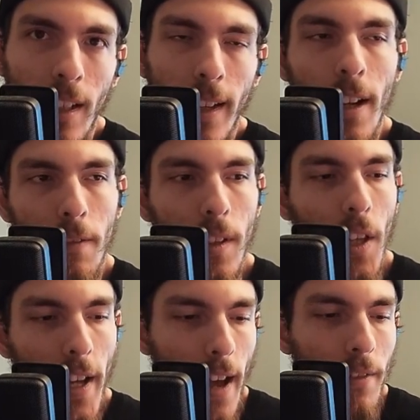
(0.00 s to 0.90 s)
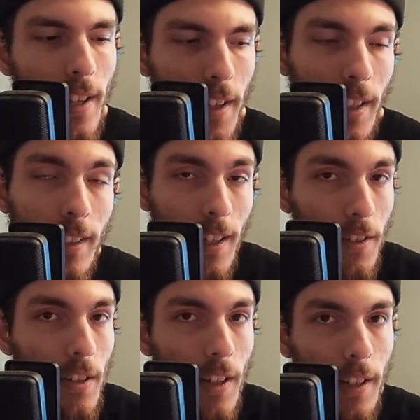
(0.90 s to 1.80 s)
and I feel like I haven't gotten the
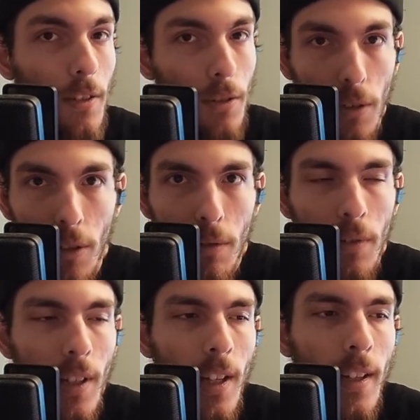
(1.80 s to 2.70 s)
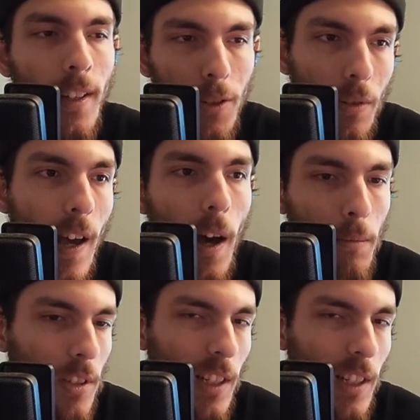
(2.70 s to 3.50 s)
attention I deserve. And so now I'm just